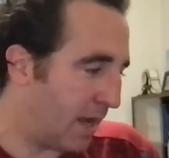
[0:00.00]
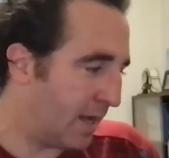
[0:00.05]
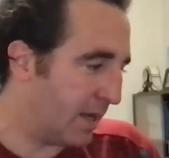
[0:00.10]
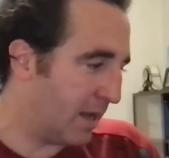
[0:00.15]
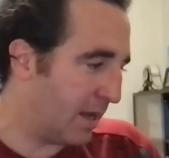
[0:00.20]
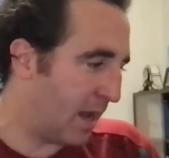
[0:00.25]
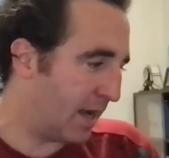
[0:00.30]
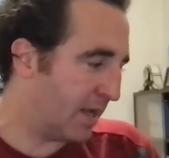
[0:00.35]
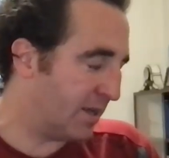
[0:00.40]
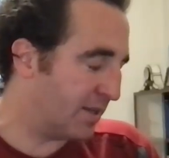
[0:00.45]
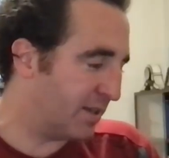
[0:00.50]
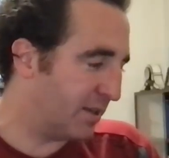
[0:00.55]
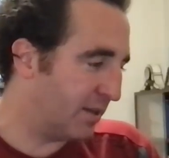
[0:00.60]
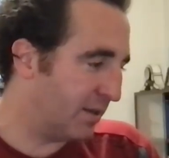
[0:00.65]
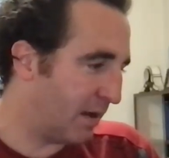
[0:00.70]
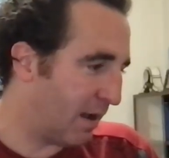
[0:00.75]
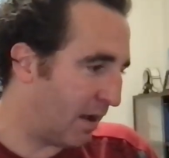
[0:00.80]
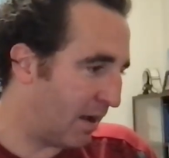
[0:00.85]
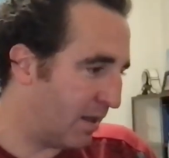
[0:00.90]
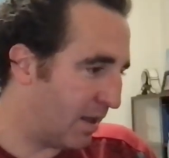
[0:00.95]
I guess
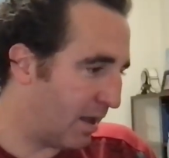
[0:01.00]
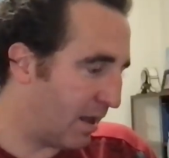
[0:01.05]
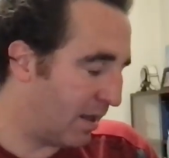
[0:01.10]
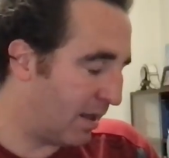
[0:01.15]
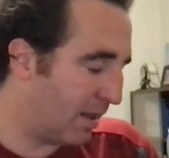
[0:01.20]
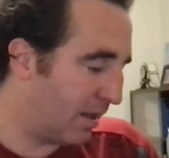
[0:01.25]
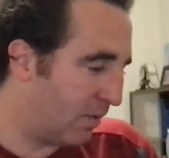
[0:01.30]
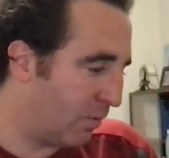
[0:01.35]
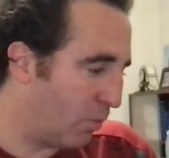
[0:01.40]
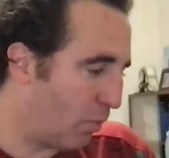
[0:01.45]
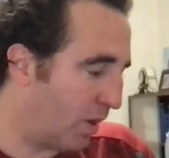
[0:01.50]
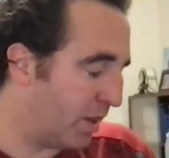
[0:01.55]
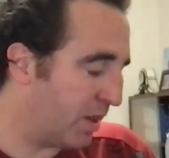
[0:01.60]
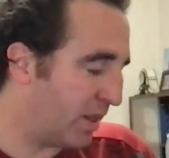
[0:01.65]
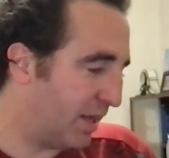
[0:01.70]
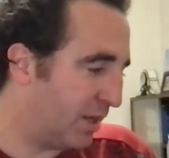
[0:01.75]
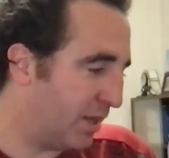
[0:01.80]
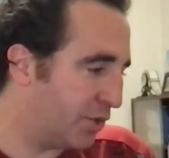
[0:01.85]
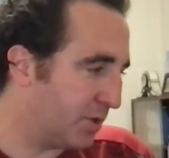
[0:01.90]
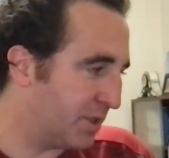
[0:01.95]
one of
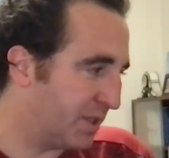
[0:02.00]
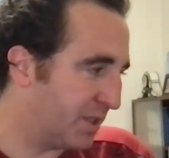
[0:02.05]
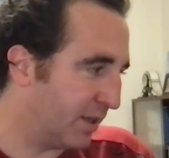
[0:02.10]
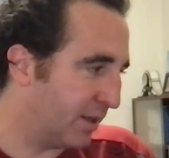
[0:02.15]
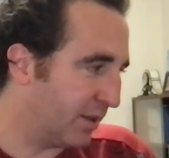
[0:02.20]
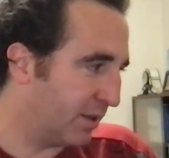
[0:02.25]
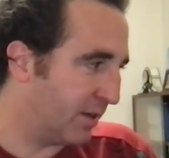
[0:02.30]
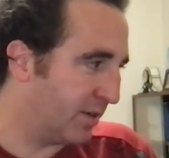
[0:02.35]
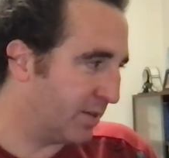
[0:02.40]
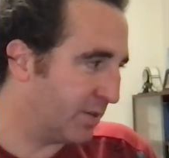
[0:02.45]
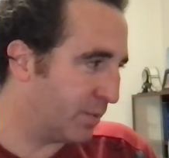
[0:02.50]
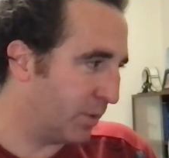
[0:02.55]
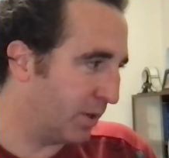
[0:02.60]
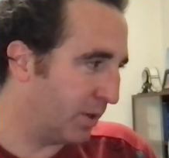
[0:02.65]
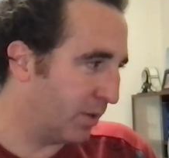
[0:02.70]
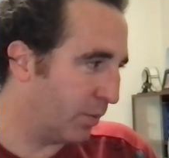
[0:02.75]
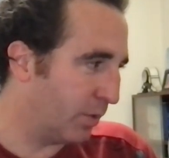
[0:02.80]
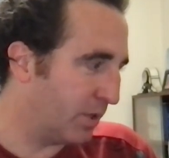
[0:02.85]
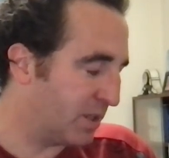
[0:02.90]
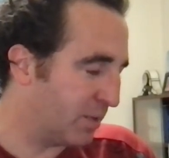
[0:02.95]
the interesting things with
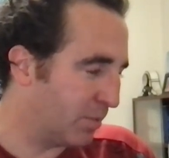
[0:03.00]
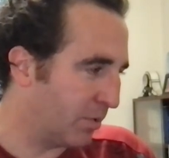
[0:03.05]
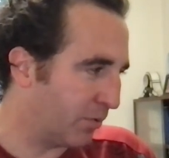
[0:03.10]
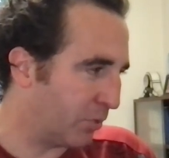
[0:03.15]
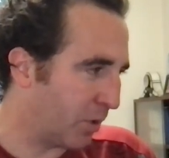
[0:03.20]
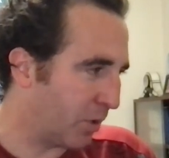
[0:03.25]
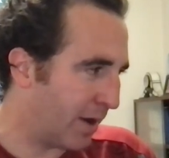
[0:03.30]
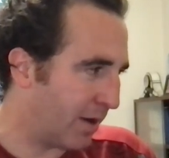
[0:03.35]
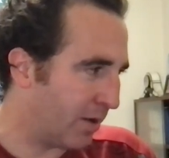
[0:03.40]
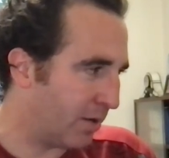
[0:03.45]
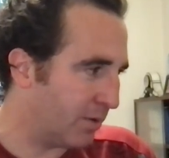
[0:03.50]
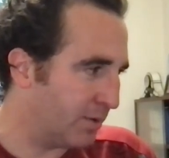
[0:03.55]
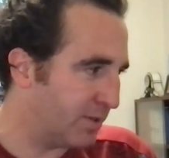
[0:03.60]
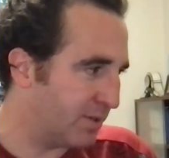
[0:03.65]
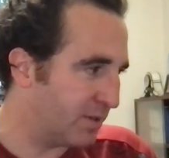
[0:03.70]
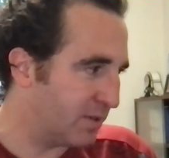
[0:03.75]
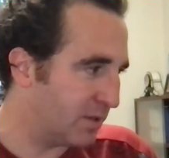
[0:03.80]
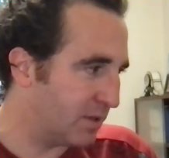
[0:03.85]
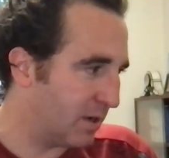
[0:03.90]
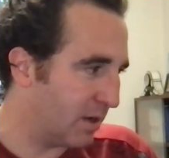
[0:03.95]
the wisdom of
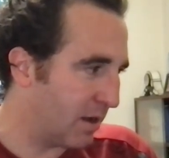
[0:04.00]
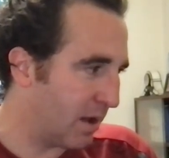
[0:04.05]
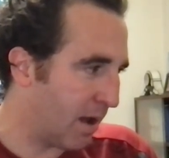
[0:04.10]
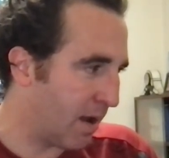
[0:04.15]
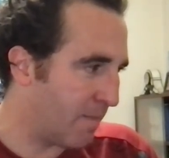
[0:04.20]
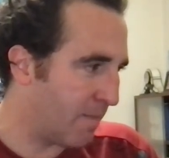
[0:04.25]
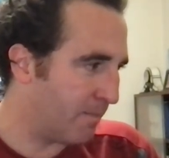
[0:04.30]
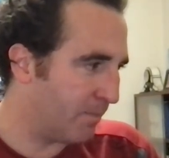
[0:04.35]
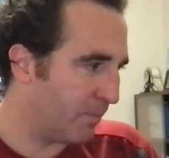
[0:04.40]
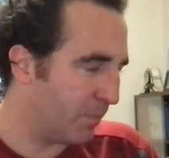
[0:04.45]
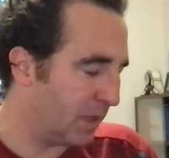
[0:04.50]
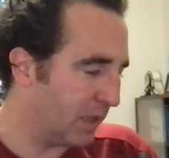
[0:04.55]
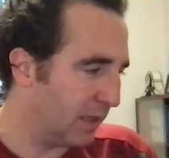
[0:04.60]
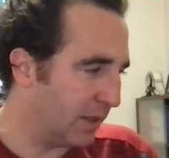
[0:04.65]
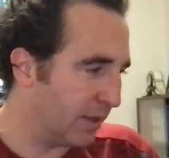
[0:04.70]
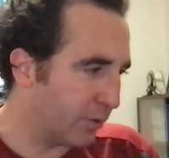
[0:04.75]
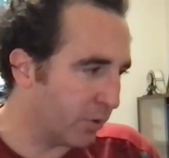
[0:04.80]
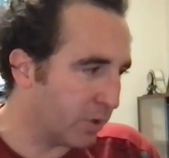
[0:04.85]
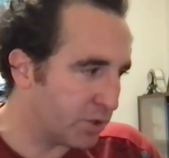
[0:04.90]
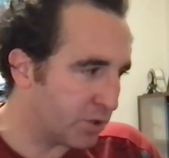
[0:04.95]
crowds
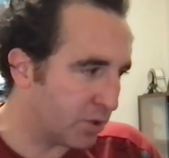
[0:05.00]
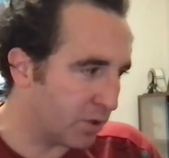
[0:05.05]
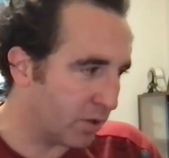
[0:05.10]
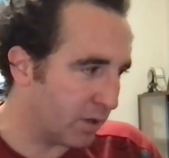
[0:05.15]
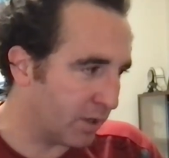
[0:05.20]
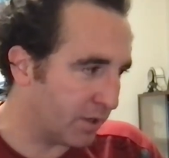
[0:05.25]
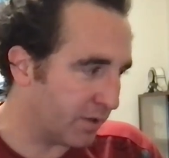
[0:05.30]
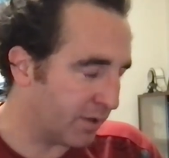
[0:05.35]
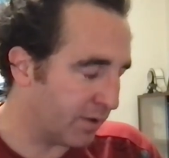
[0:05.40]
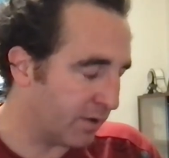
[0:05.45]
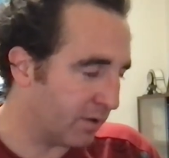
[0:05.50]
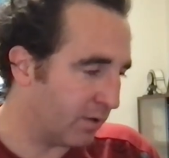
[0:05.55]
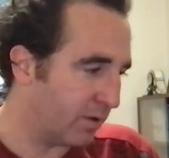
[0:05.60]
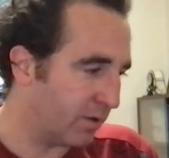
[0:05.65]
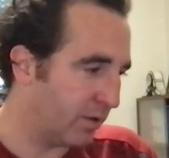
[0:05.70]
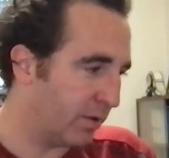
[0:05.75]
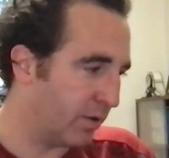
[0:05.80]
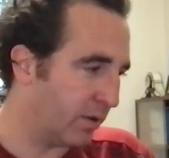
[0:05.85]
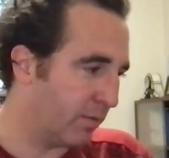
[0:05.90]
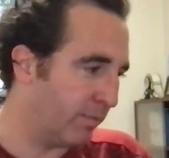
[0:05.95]
literature and
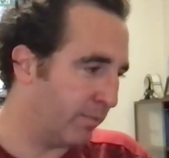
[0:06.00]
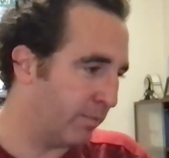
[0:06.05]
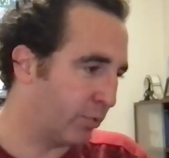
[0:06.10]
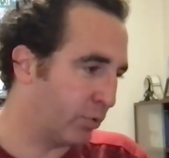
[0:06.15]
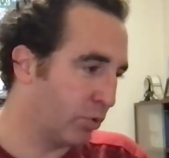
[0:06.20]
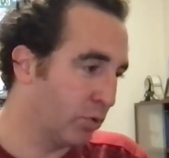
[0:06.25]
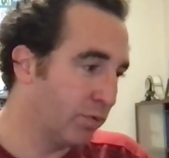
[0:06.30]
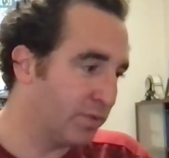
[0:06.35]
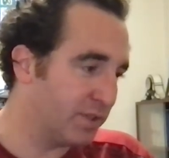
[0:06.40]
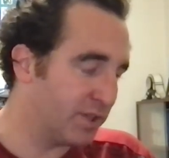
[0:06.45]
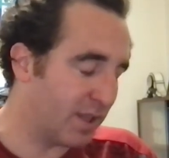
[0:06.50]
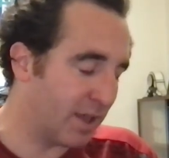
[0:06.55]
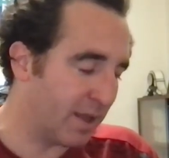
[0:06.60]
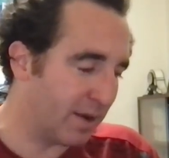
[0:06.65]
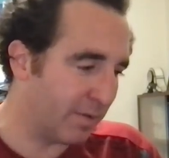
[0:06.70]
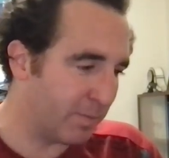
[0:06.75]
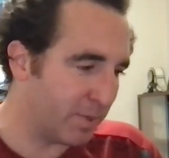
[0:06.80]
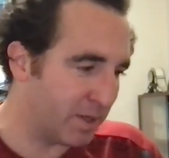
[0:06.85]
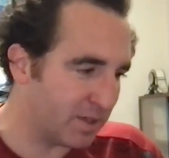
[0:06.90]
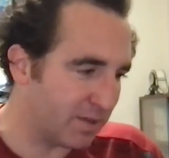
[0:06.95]
the proofs that
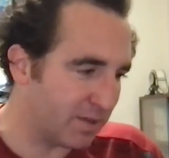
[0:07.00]
have been